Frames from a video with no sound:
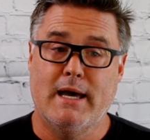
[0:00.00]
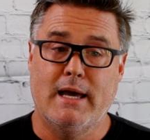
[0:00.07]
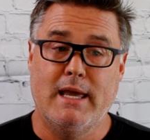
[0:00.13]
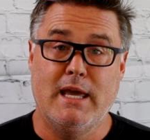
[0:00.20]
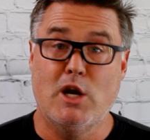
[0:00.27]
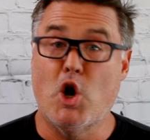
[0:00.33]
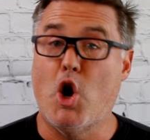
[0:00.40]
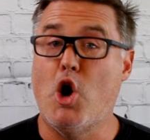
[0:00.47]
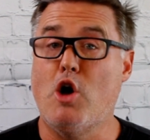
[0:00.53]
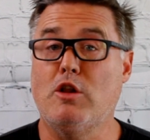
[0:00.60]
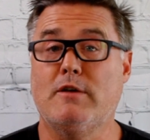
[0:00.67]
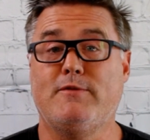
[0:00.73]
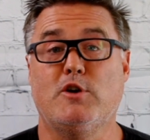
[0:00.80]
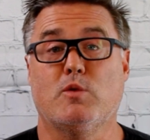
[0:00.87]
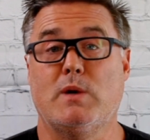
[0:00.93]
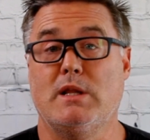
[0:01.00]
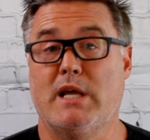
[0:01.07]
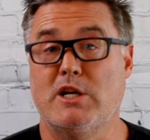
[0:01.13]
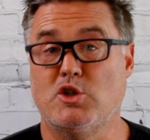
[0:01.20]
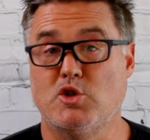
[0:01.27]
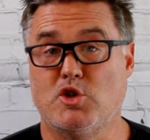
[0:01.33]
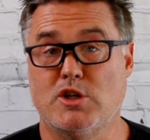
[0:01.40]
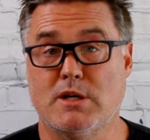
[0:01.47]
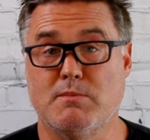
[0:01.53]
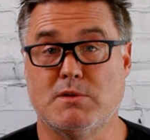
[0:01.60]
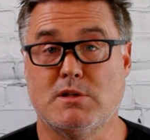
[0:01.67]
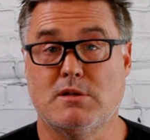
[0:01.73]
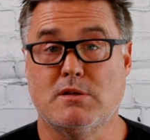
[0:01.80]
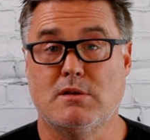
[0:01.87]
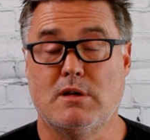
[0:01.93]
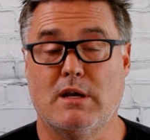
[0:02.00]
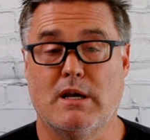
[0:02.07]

in all of your relationships,